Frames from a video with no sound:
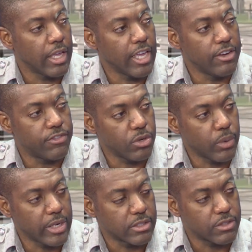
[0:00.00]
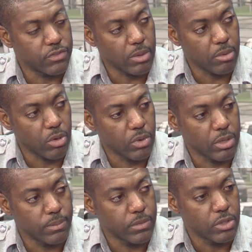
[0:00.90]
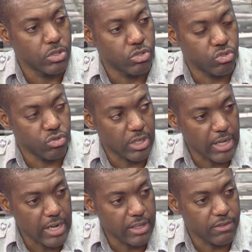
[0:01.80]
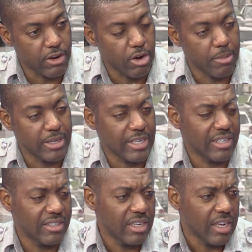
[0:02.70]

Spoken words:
influence from our Trinidad environment. And